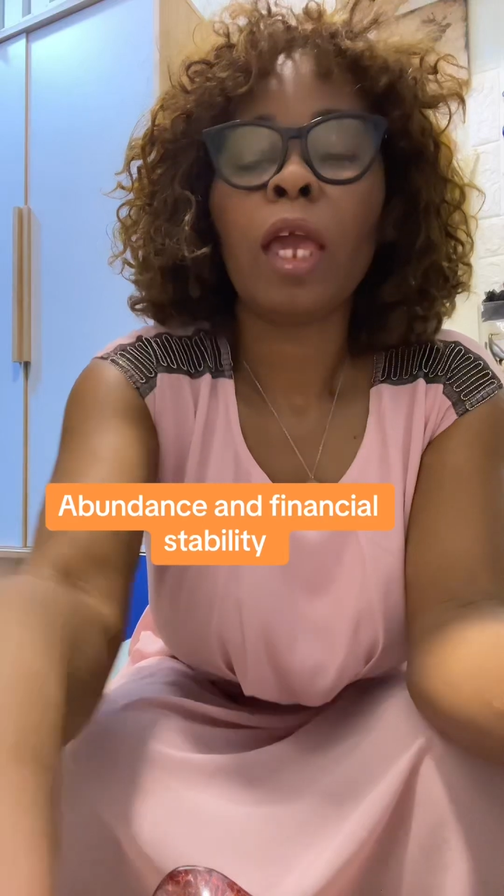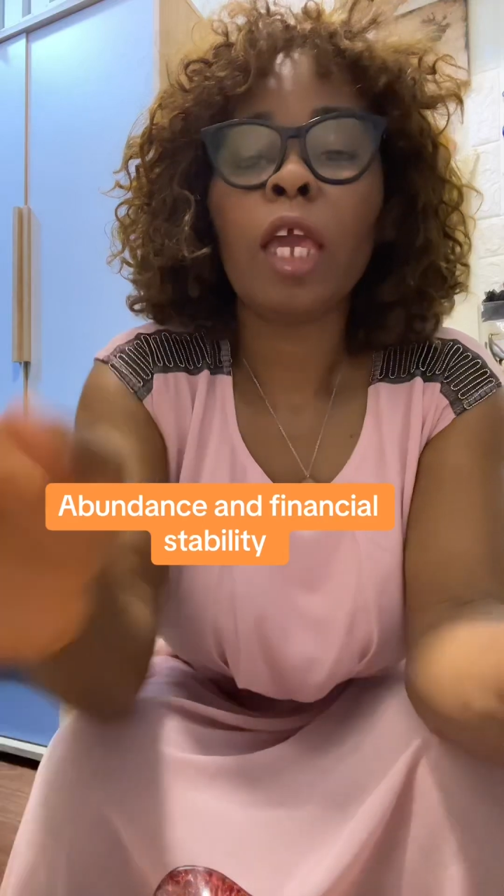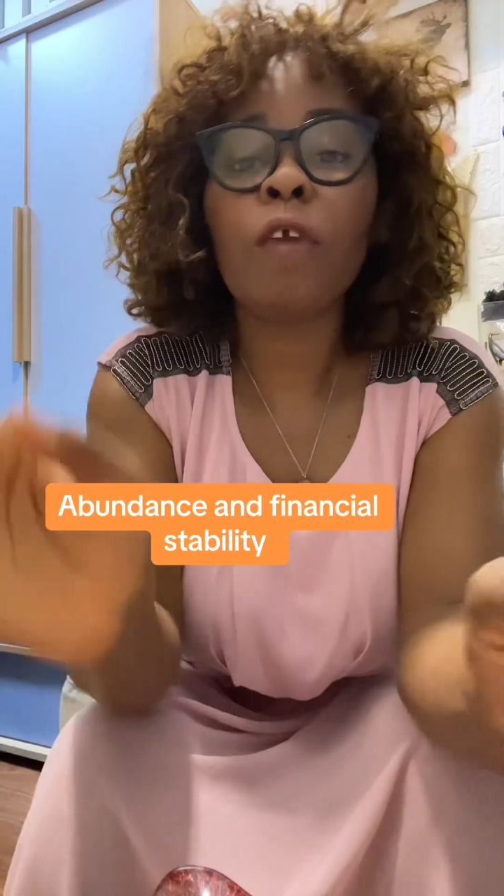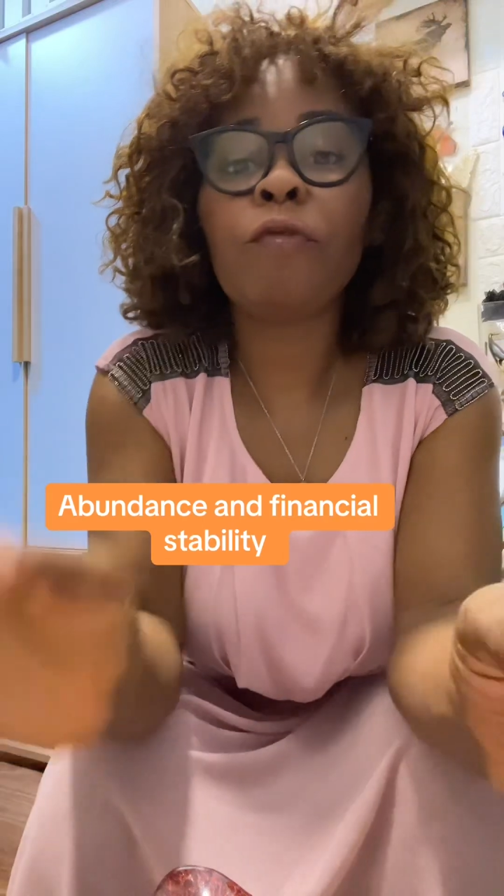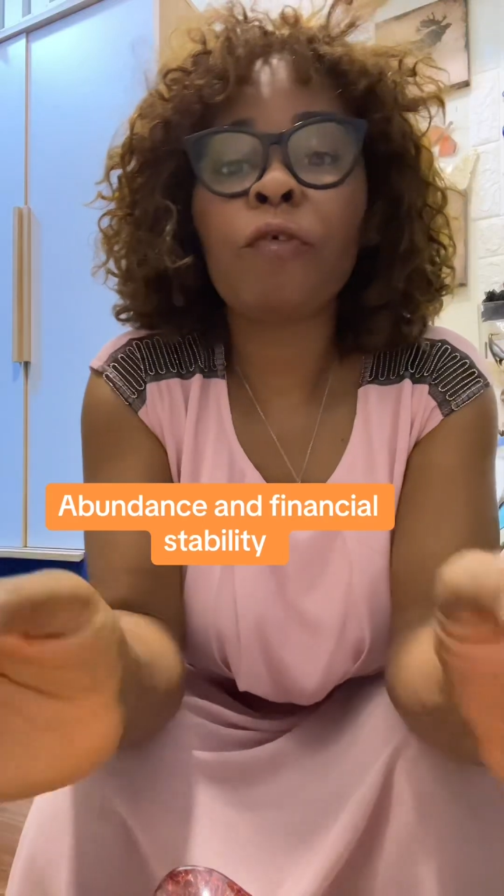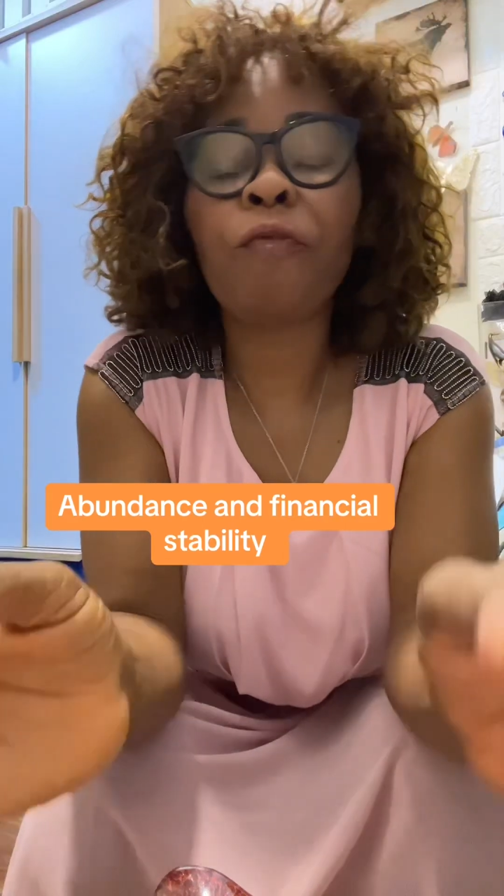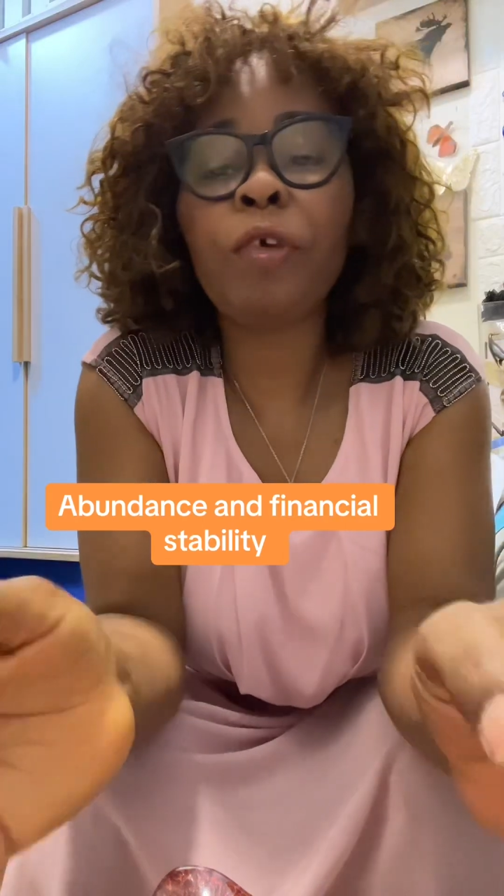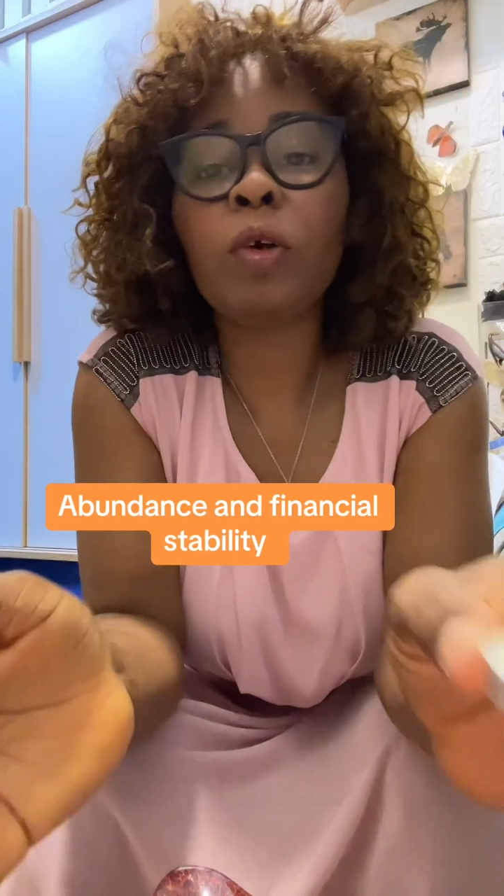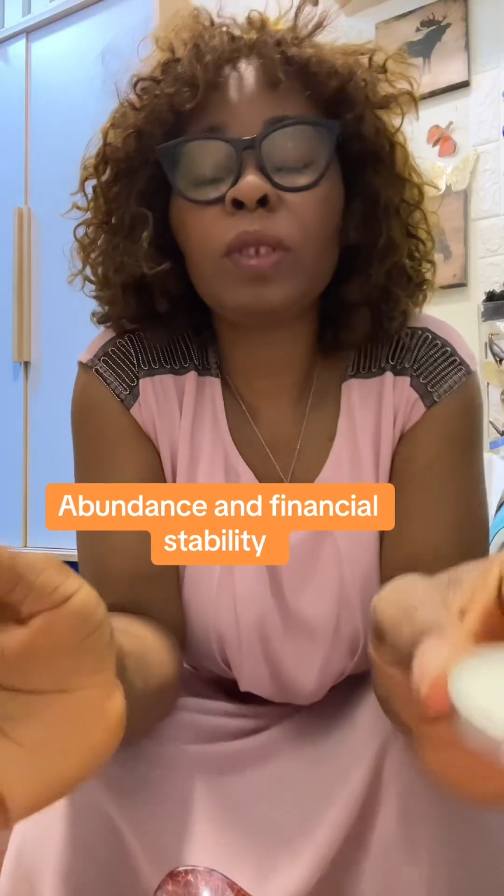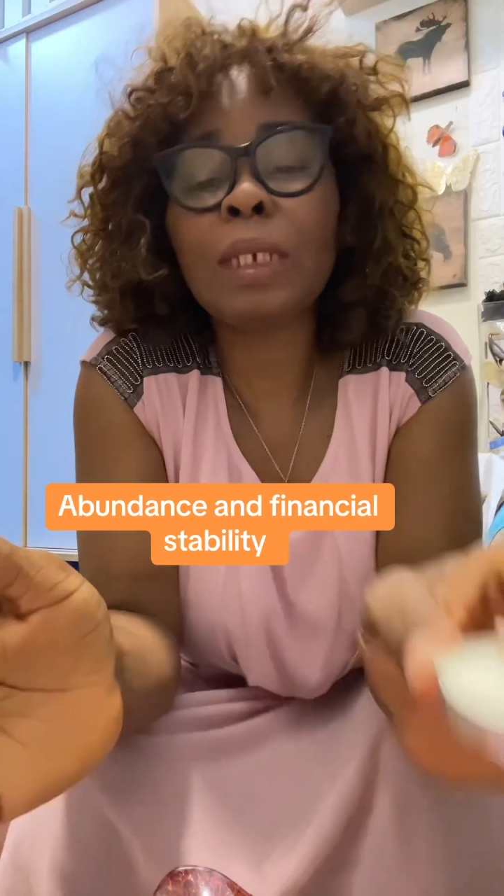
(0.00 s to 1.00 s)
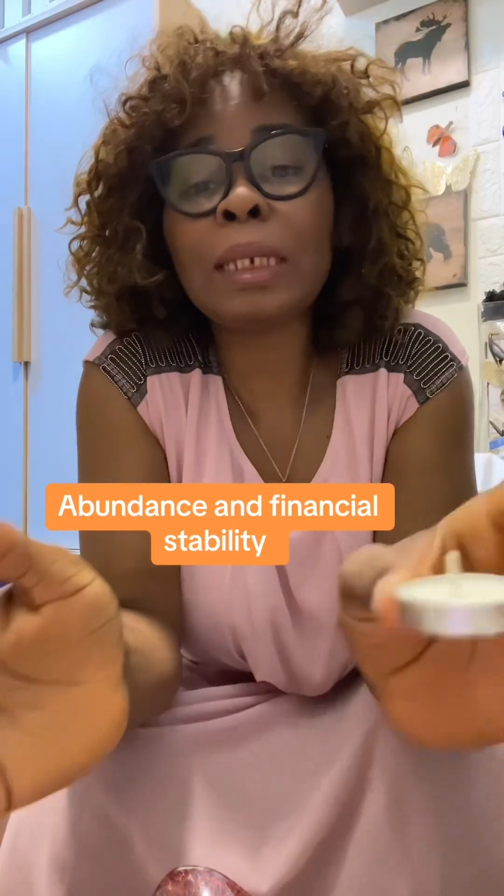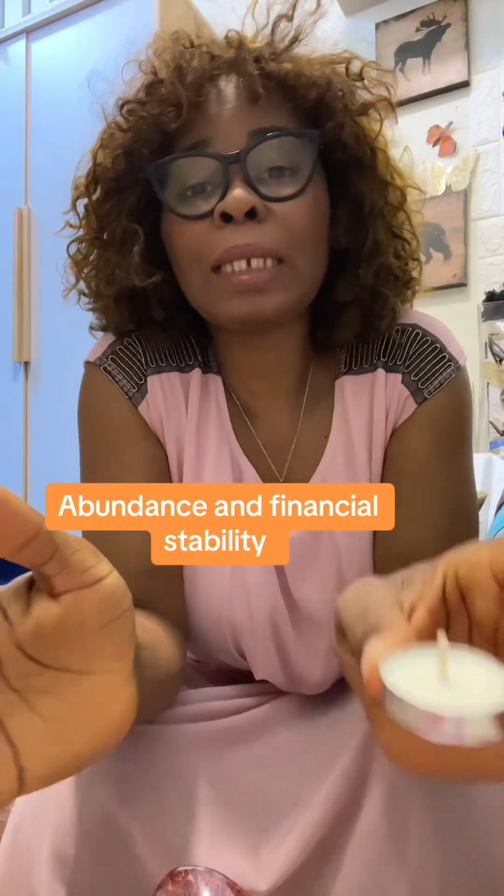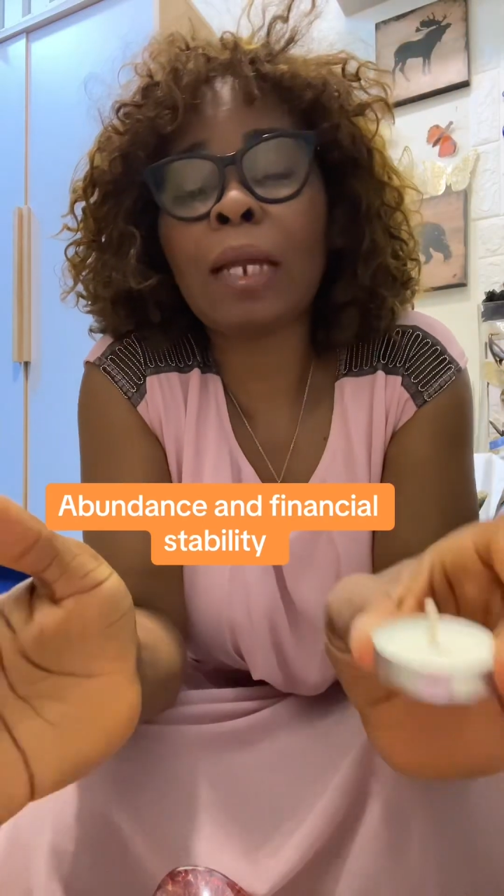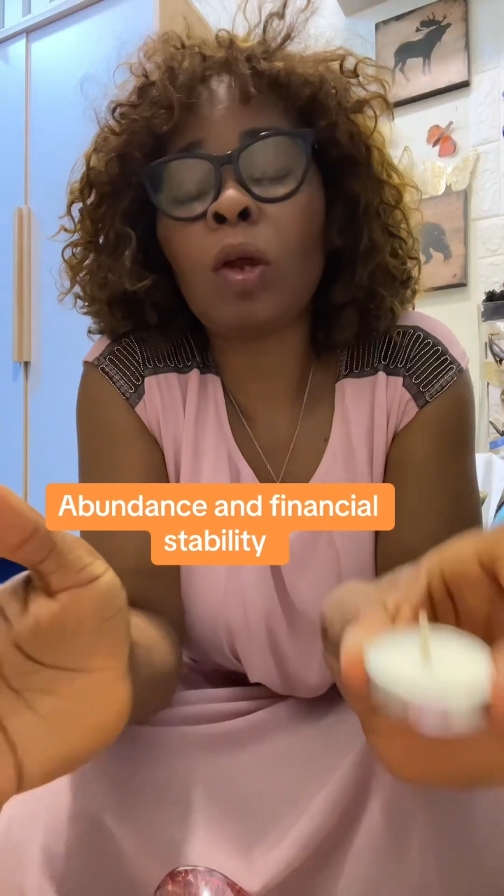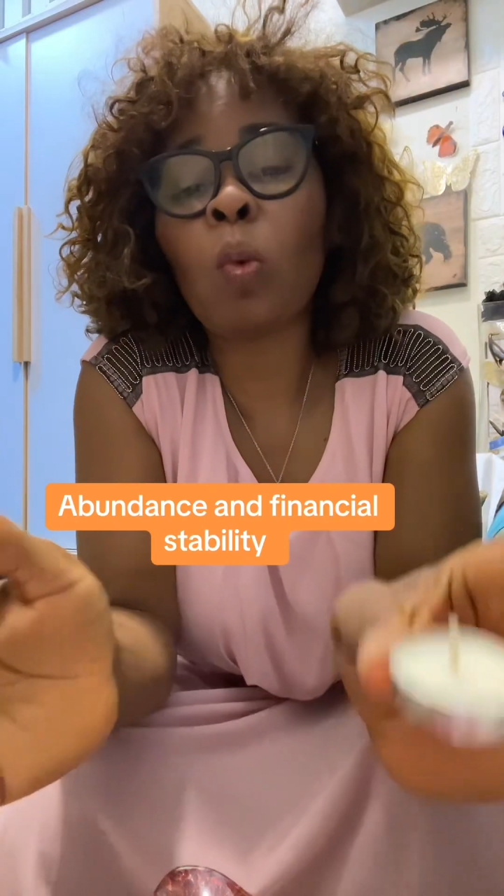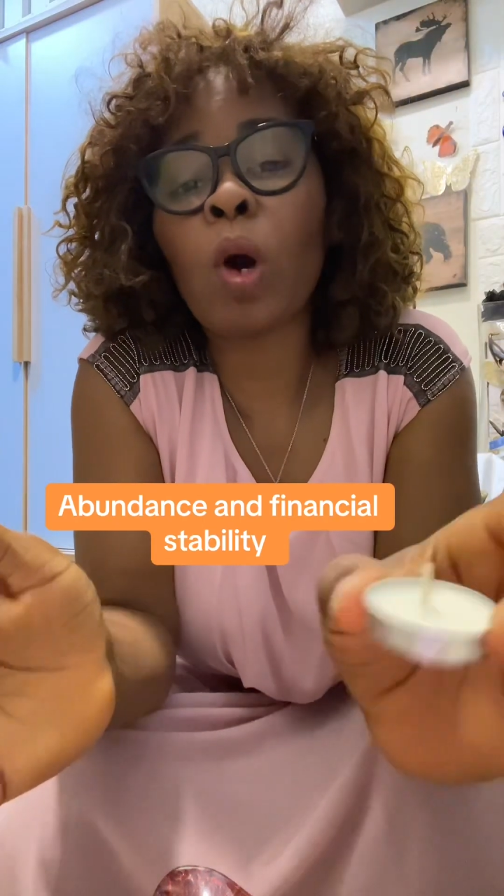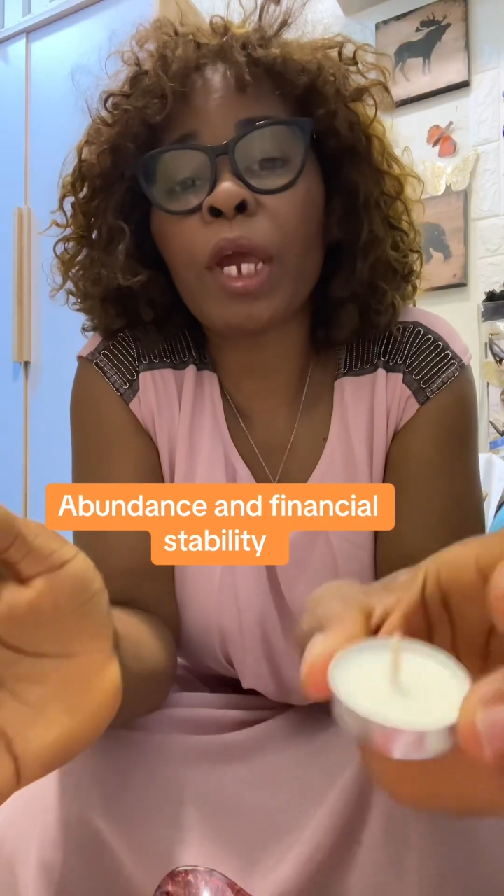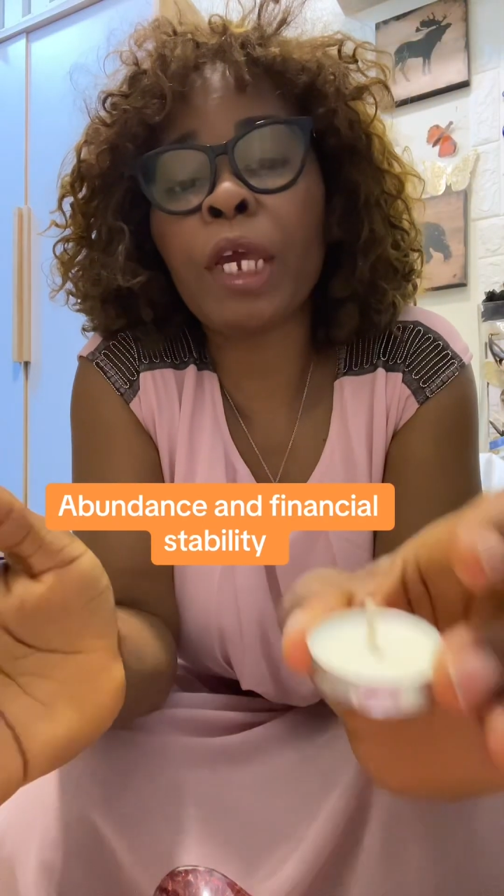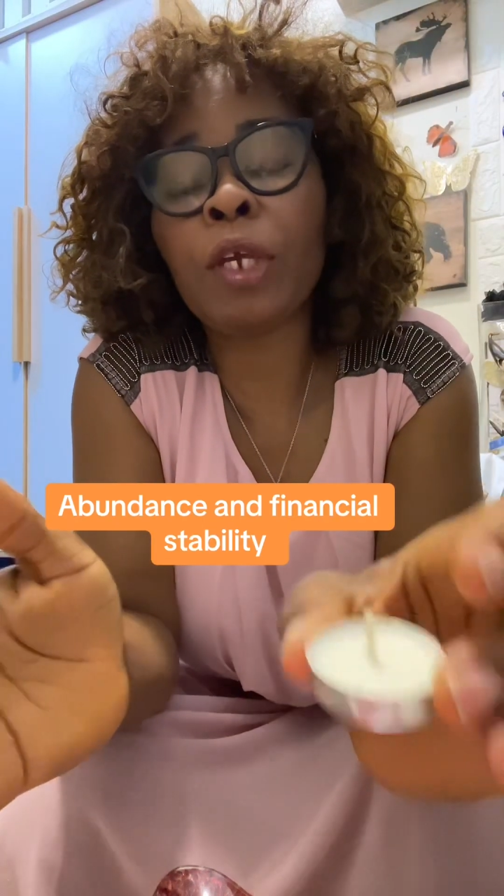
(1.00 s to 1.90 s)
If you feel things are not working